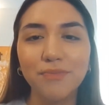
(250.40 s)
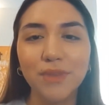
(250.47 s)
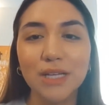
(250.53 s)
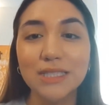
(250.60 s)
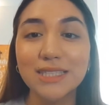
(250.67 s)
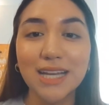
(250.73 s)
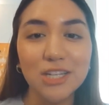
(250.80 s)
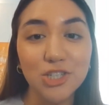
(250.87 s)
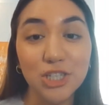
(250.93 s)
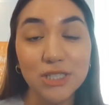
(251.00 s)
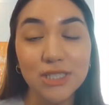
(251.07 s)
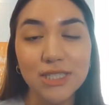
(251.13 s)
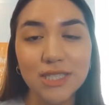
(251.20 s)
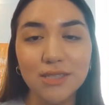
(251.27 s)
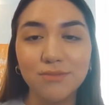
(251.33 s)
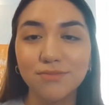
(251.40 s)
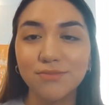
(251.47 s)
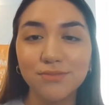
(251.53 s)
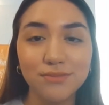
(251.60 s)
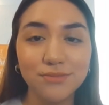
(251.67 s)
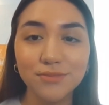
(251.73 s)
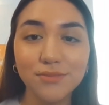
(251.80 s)
sessions?
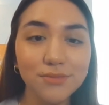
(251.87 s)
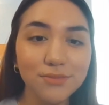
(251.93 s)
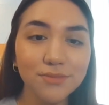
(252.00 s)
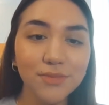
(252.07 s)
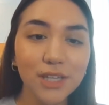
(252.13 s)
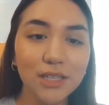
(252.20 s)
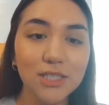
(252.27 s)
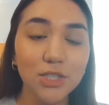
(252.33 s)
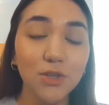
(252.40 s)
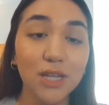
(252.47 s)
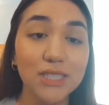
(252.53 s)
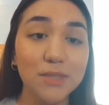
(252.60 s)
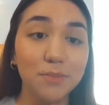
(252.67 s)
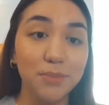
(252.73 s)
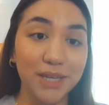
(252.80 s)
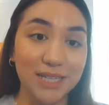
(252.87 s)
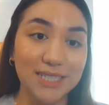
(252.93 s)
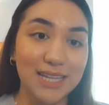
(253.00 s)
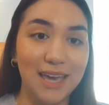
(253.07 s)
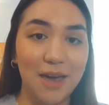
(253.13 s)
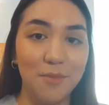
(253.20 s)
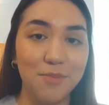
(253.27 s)
So that's a
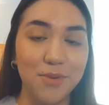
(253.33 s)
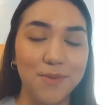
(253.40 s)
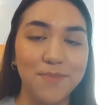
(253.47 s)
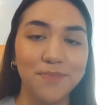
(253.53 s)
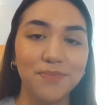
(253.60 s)
big tip.